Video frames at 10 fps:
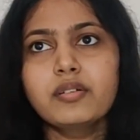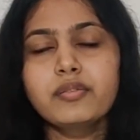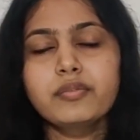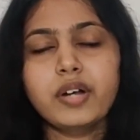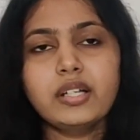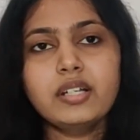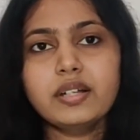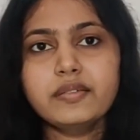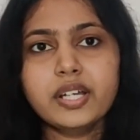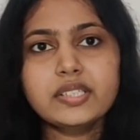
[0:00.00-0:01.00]
One
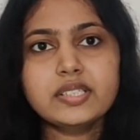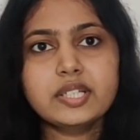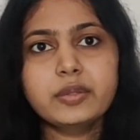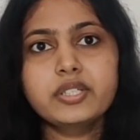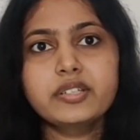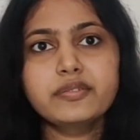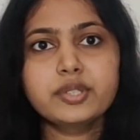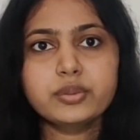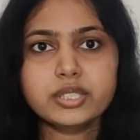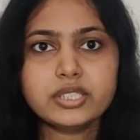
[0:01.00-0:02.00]
advice that I would give you
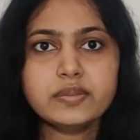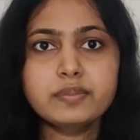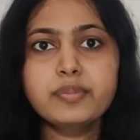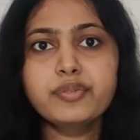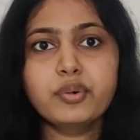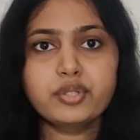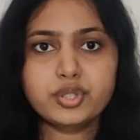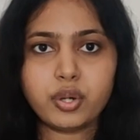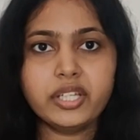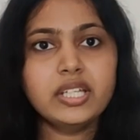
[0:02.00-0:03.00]
is, before
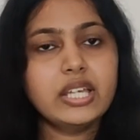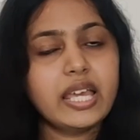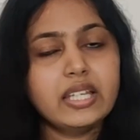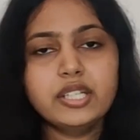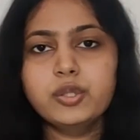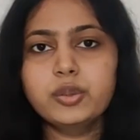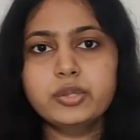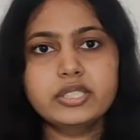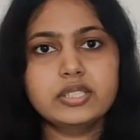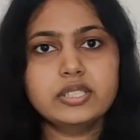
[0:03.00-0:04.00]
joining any
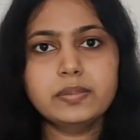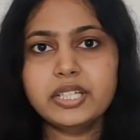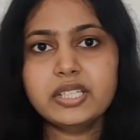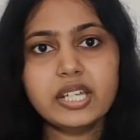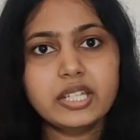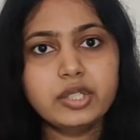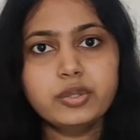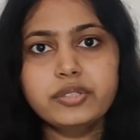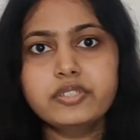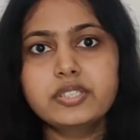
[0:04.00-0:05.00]
university, be it any
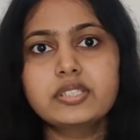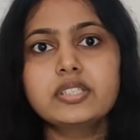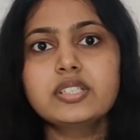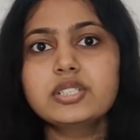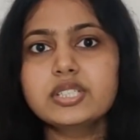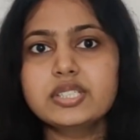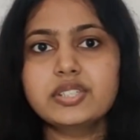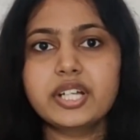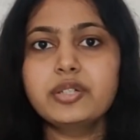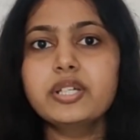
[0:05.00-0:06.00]
university, just try
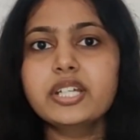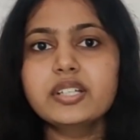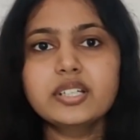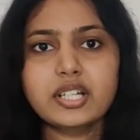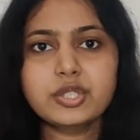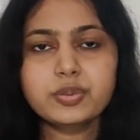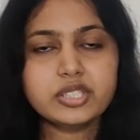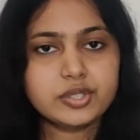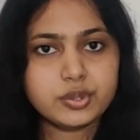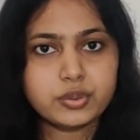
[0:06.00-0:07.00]
to get in touch with the
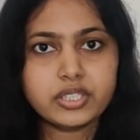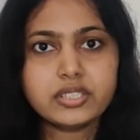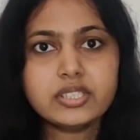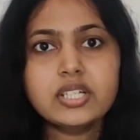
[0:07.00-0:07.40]
students,